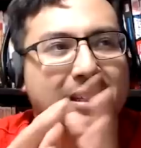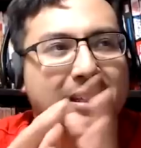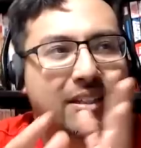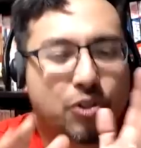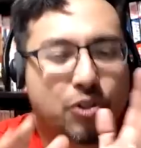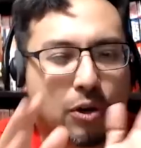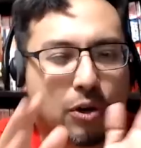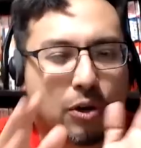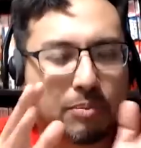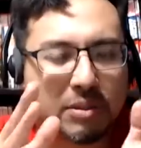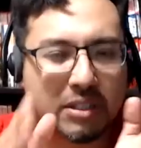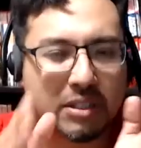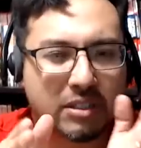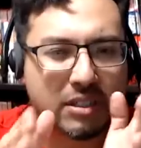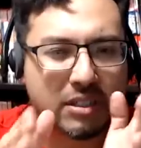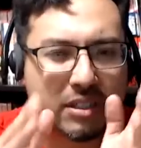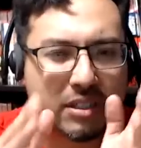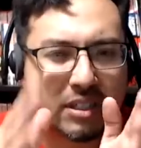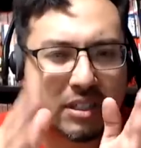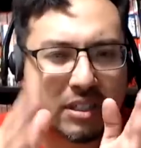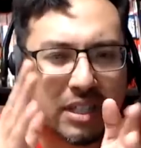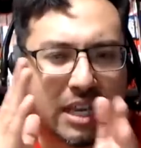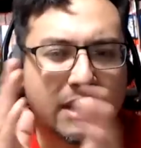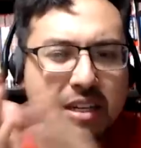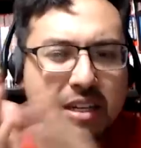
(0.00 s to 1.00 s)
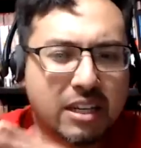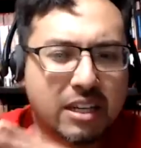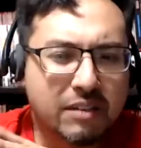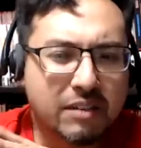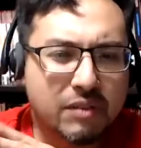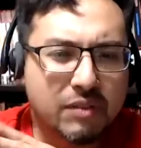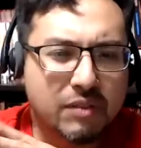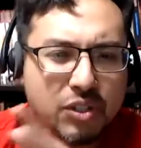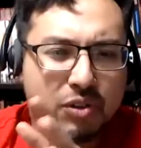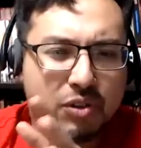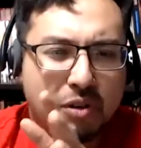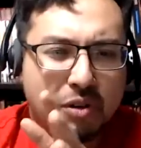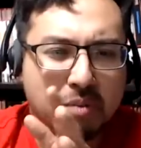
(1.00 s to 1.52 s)
script, the ending of
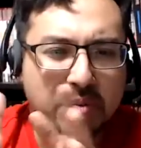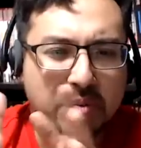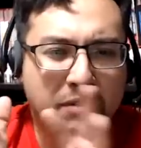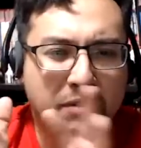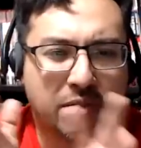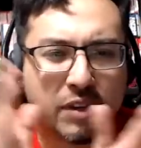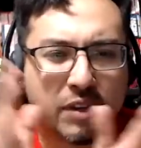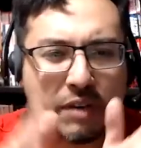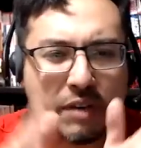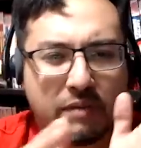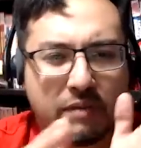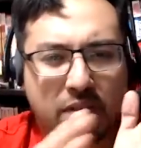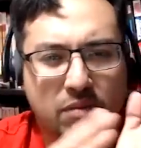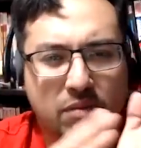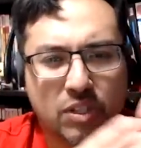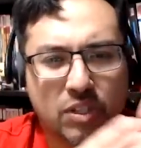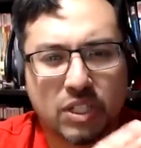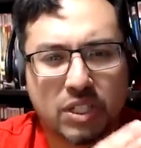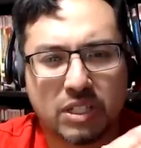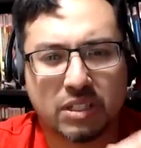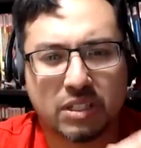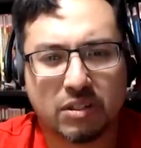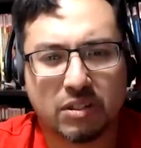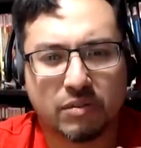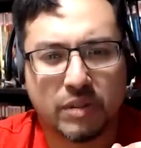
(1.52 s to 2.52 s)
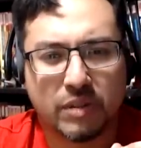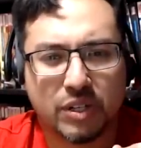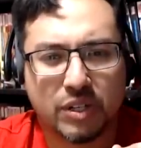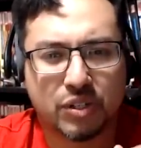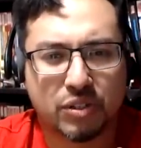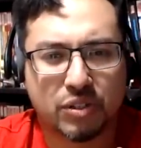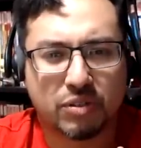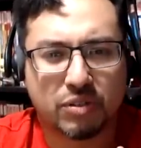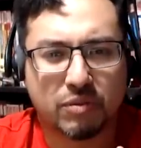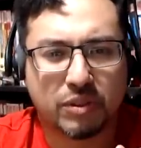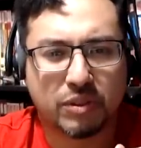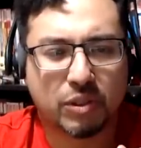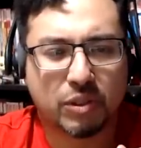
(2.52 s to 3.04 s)
the script, if you have ever seen the
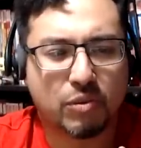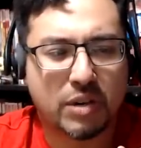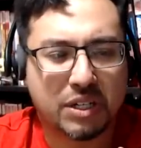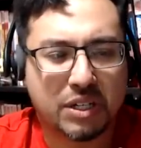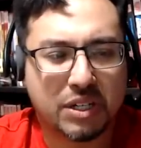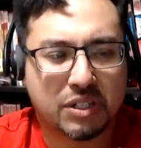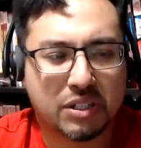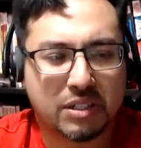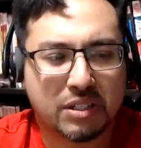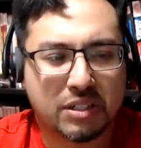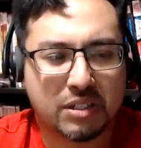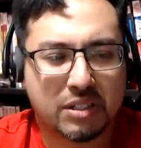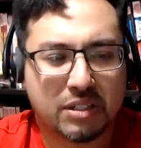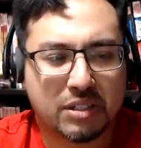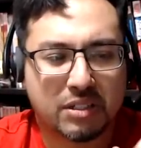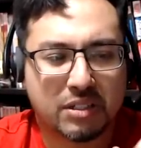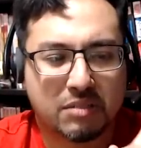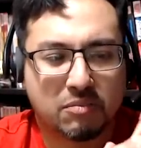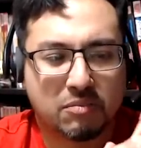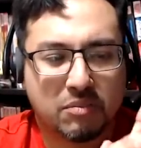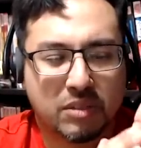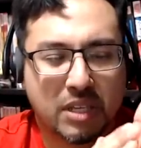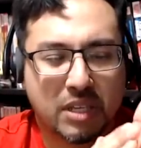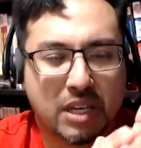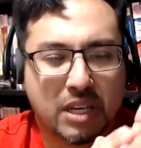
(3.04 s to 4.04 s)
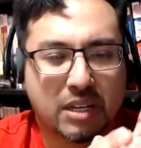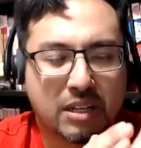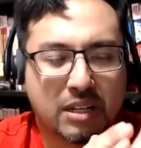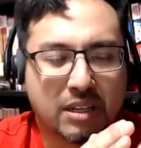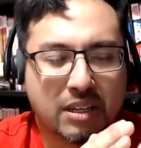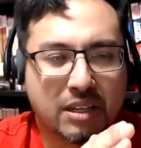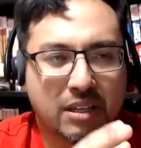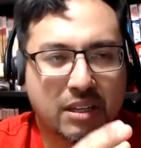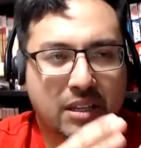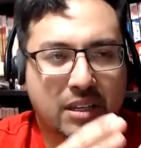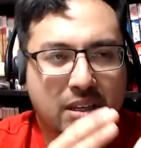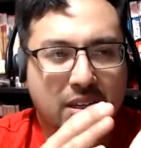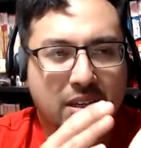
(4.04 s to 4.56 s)
original with questions, the
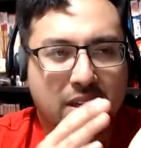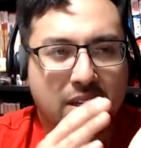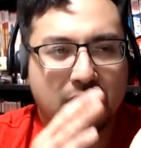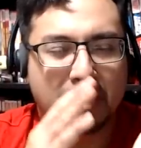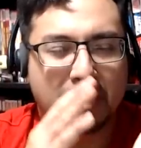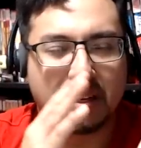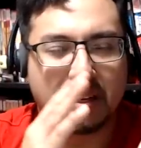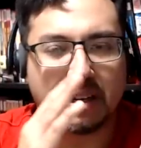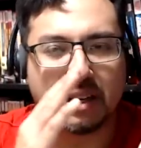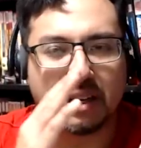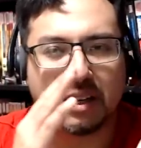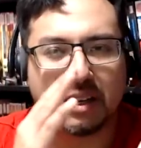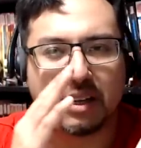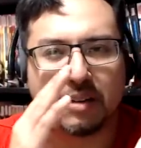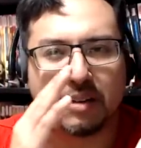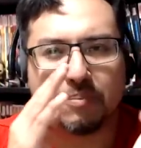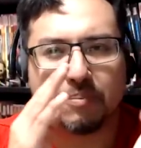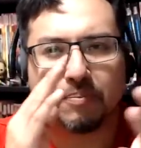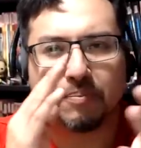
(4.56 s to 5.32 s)
ending uh,